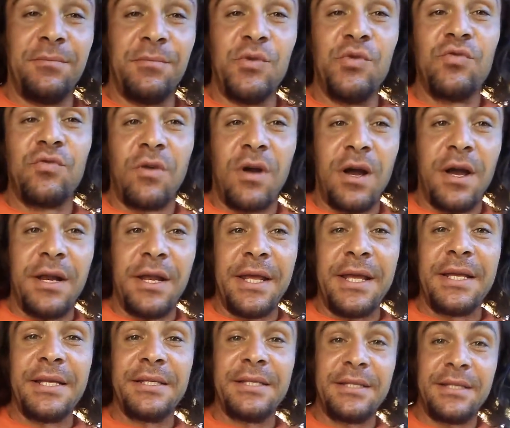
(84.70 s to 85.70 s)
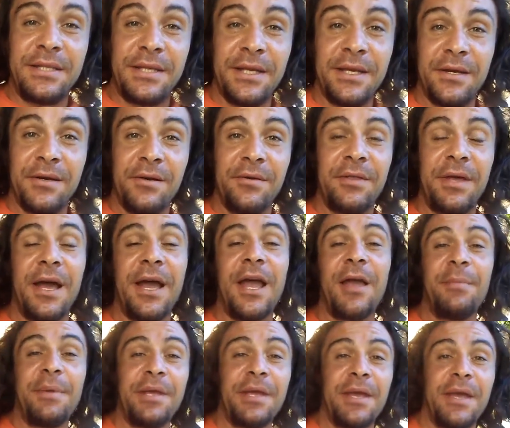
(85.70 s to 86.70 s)
Murat is still the
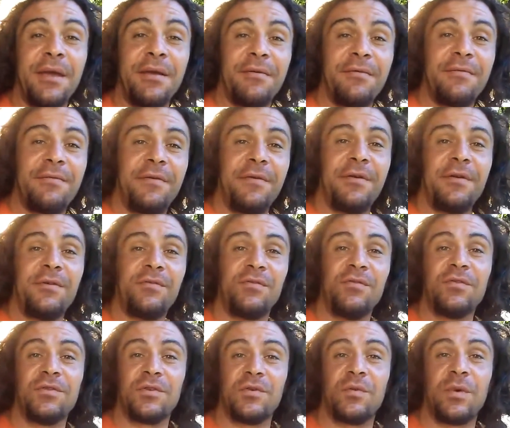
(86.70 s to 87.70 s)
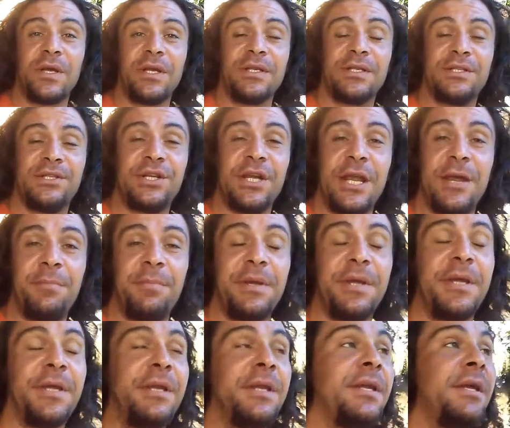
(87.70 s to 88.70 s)
IBF cruiserweight
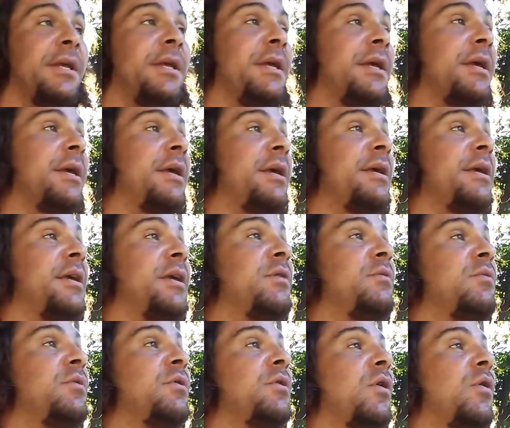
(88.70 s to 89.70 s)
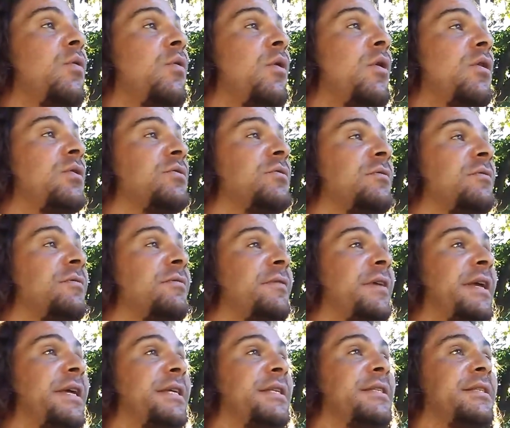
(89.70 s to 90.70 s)
champion. He will go on to
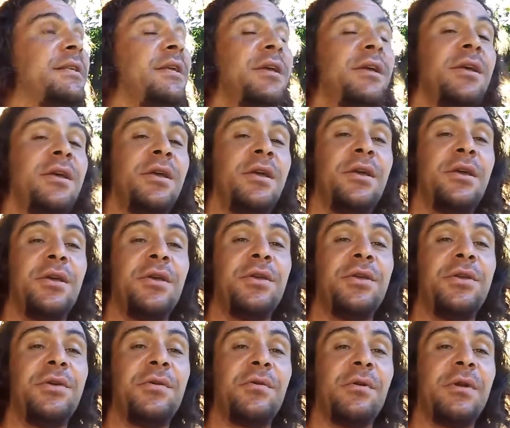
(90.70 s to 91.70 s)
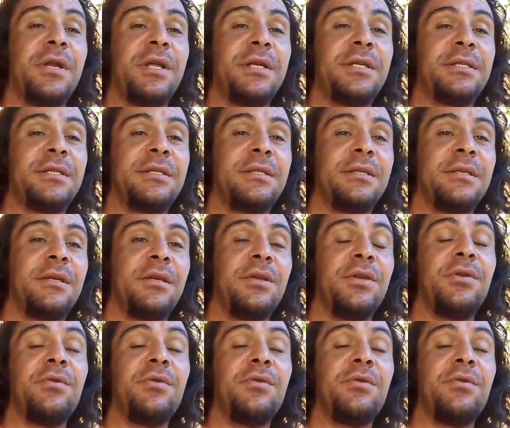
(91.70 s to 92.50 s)
face Yunus